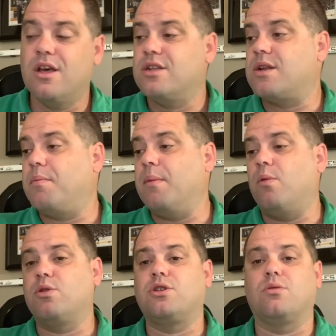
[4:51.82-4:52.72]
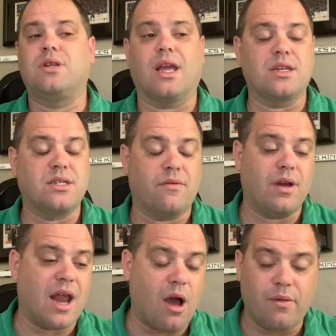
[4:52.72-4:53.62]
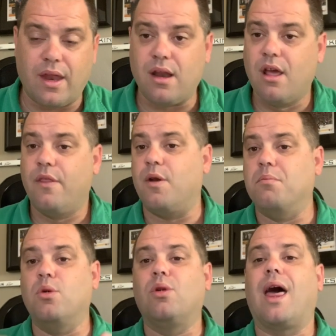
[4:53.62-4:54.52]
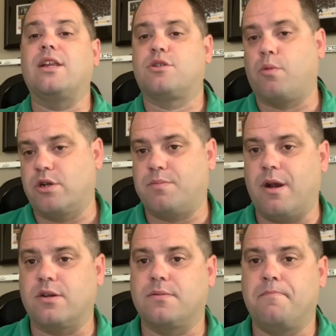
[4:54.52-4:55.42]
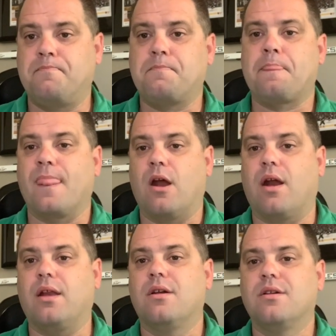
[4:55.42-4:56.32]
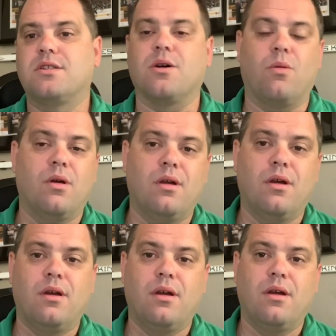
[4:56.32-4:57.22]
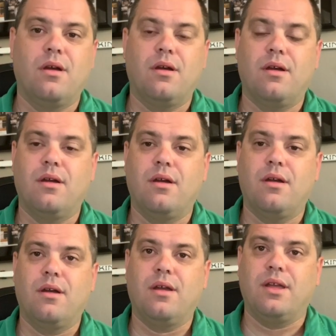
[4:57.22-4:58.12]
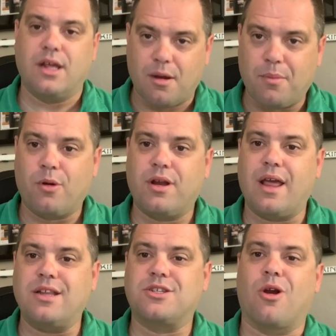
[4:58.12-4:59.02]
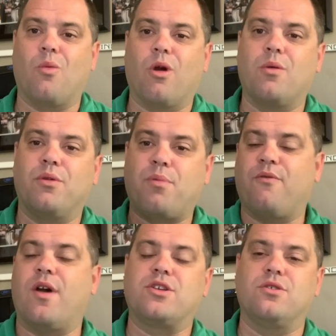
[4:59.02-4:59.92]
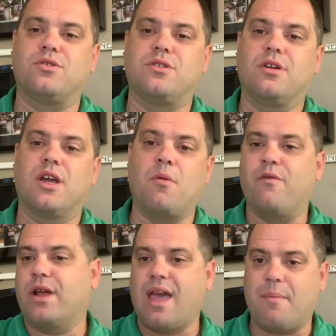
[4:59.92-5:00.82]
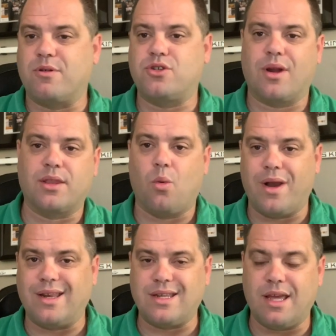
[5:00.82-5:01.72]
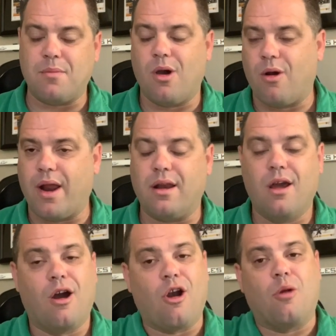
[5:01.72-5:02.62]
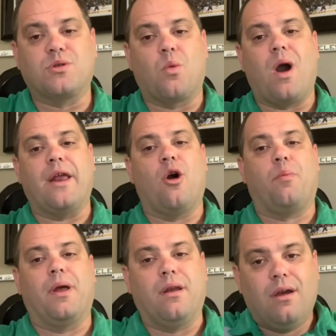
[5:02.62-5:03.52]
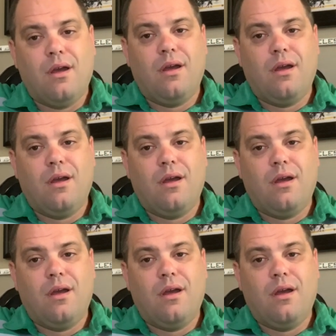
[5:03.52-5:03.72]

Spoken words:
Some people will show tickets every now and then. They're moonlight sports bettors. All right, so get on board today. Start working with professionals. Come over to Cappers Direct, the winning team. All right, our arms are wide open.